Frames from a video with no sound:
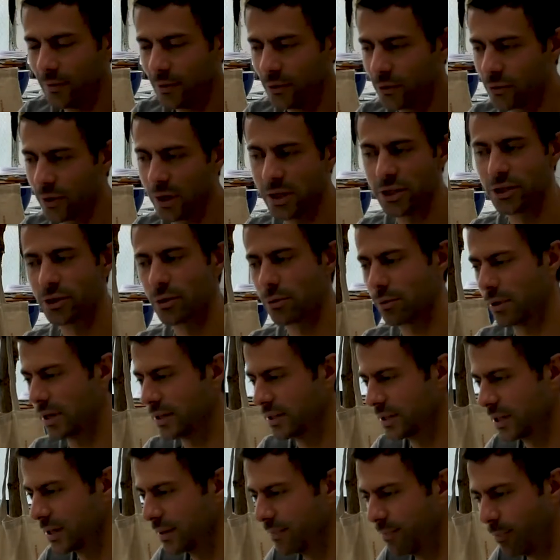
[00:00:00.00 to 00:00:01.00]

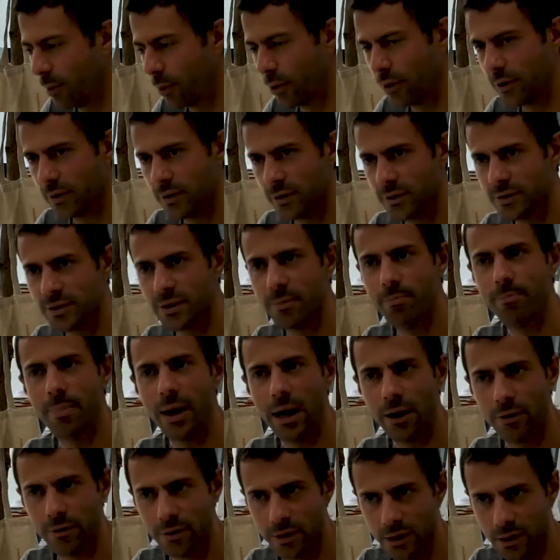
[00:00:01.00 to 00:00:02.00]
transgressing borders and
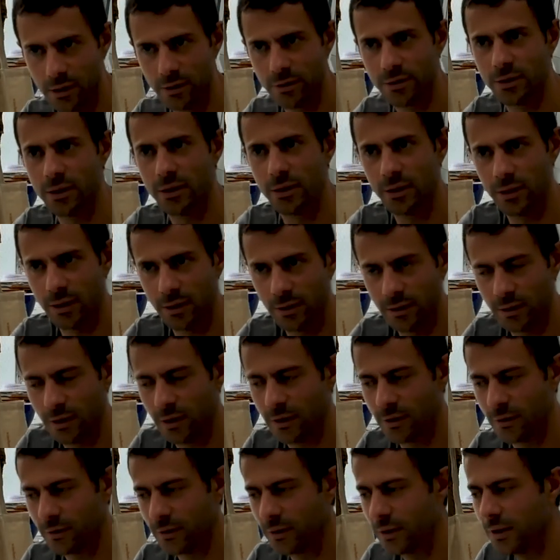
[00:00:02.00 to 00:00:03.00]
barriers and, and,
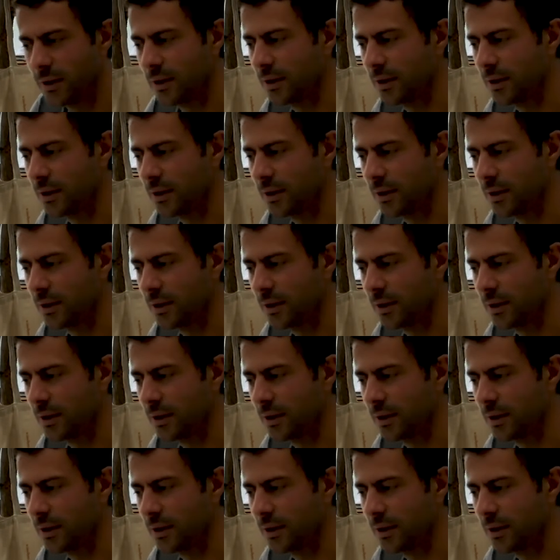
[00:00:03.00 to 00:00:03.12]
and,